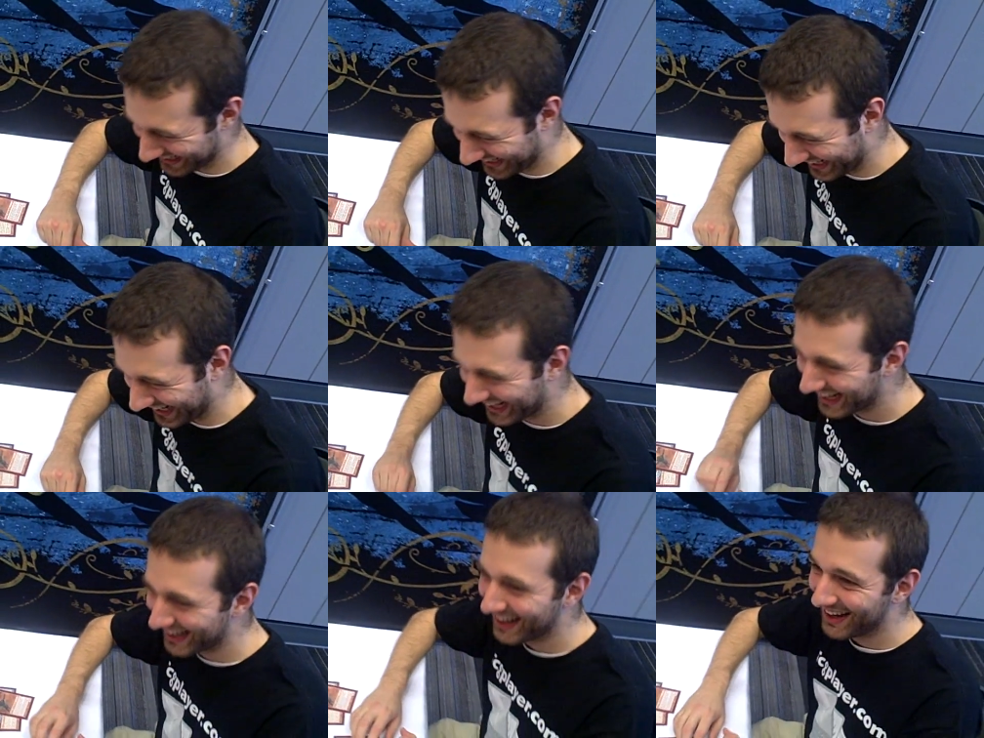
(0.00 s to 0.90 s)
error
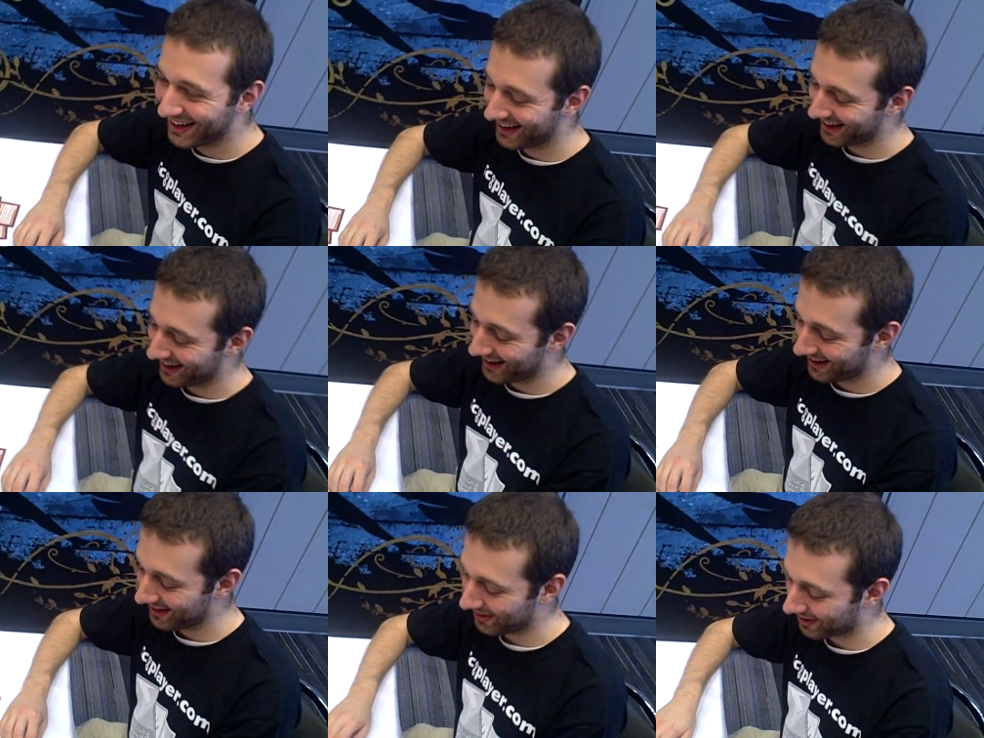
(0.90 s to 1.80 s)
judgment,
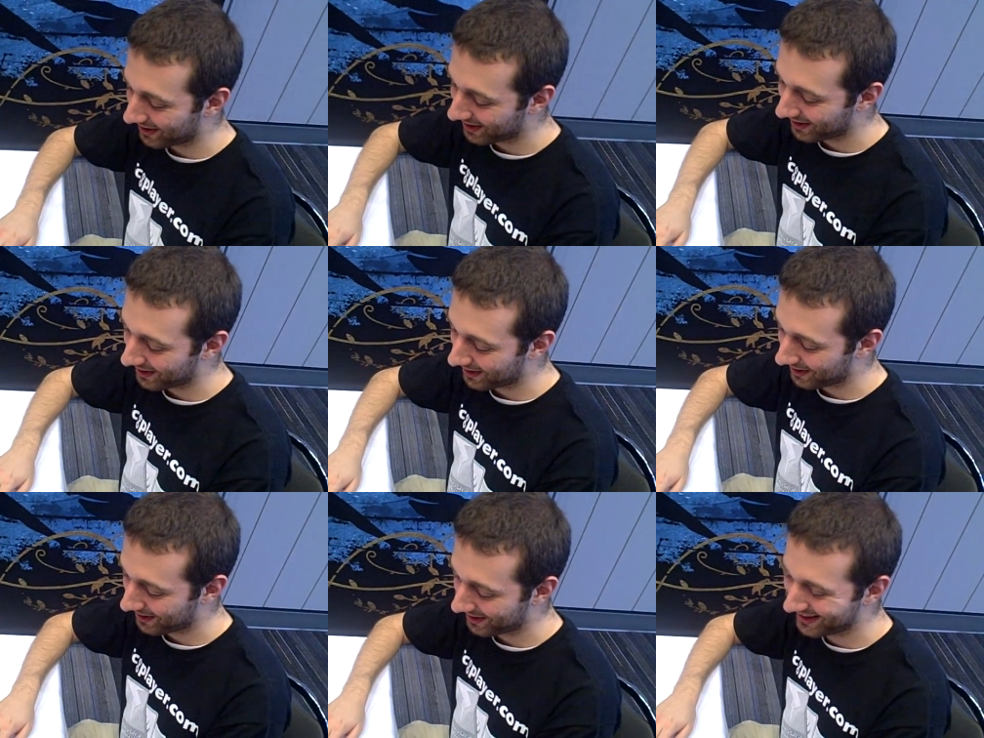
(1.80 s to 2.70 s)
you might
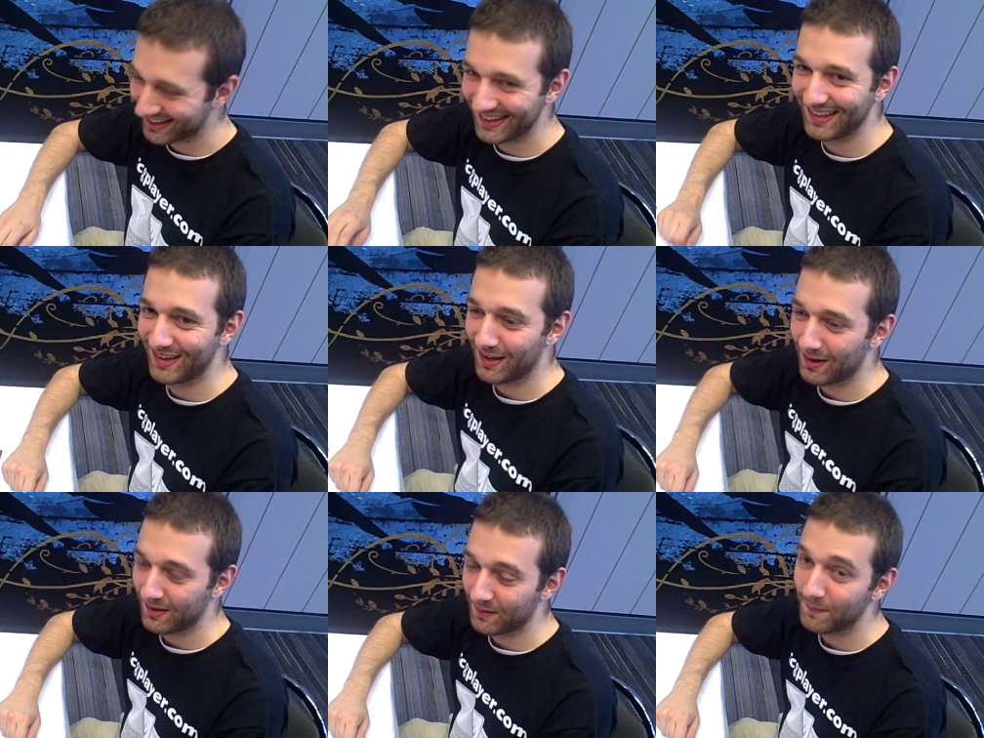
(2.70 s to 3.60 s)
actually be
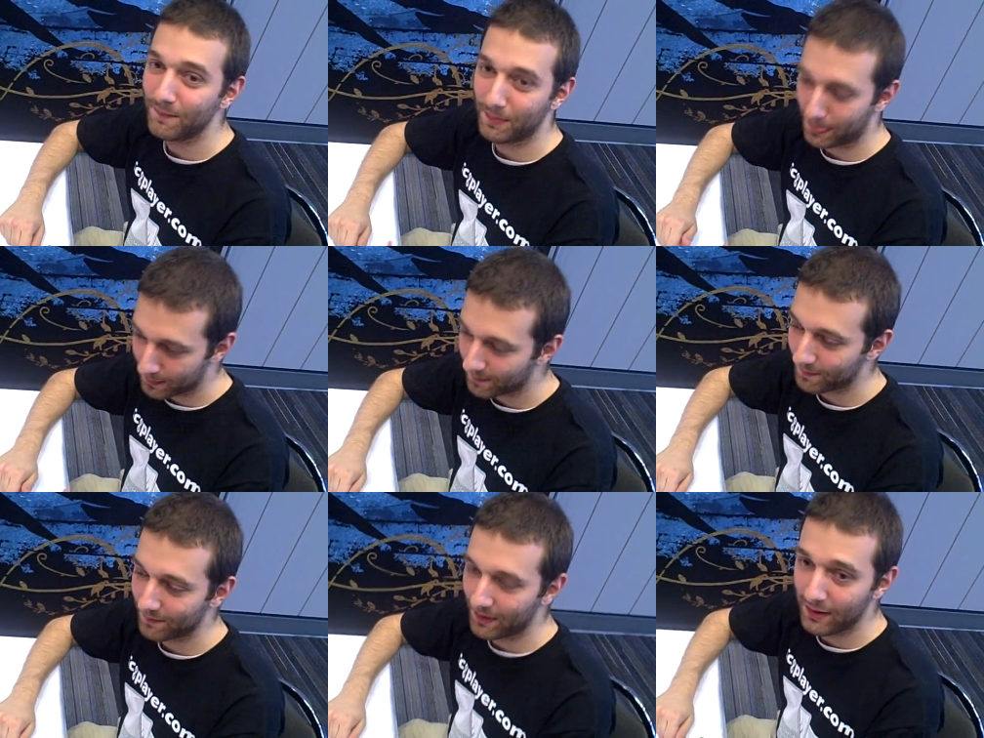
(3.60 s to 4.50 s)
sitting at an XL record
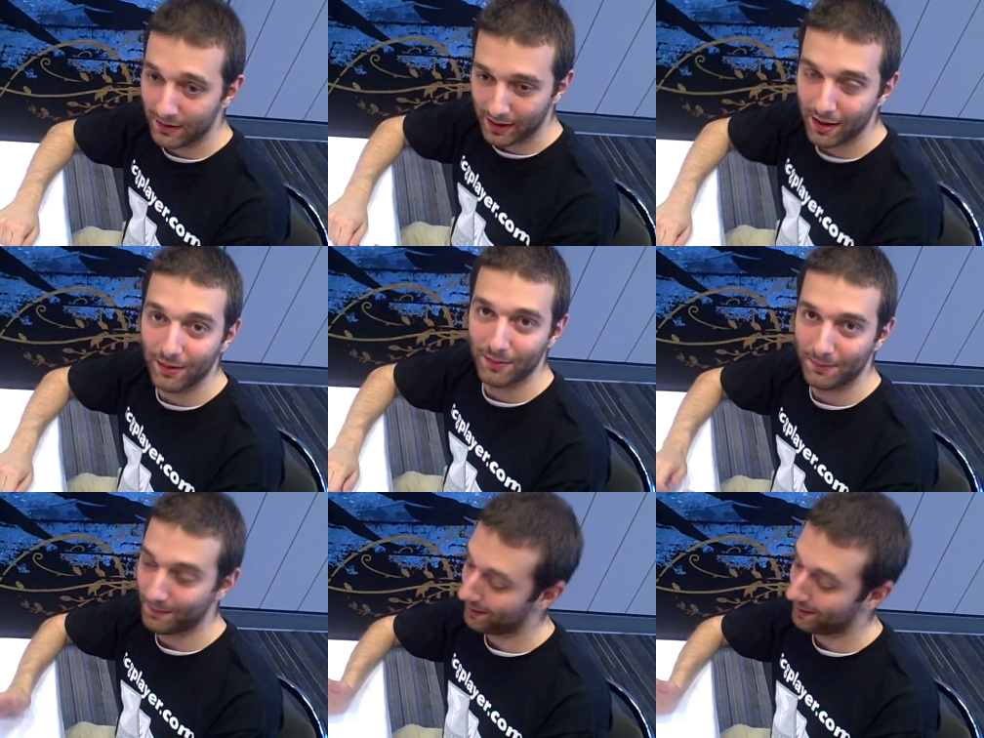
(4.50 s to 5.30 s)
today, which would be really solid.